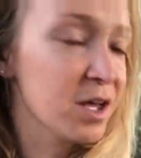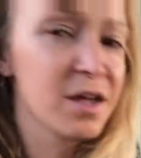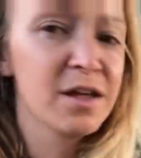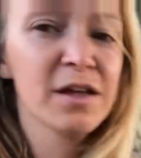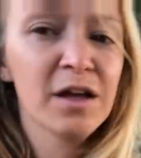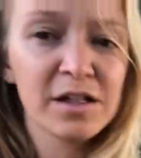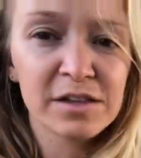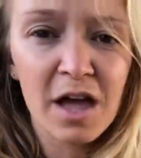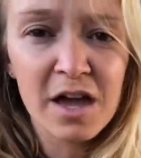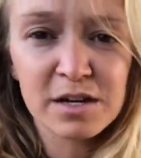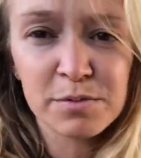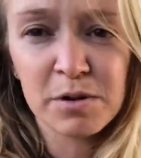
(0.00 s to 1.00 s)
Uh, I
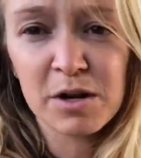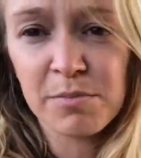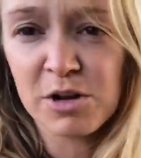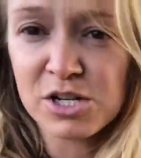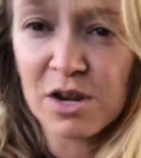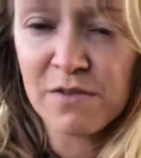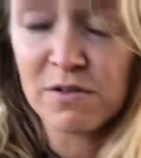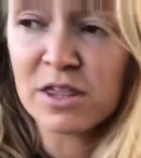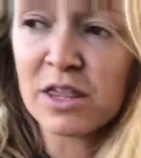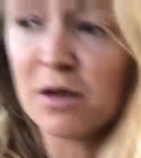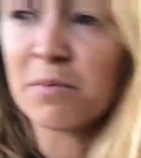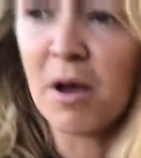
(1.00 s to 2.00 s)
liked pretty much
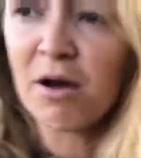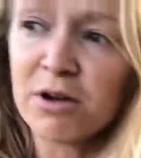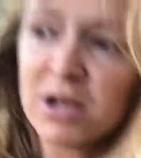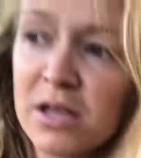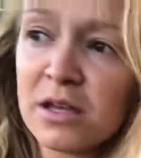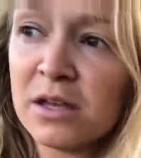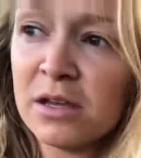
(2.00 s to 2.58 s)
everything about it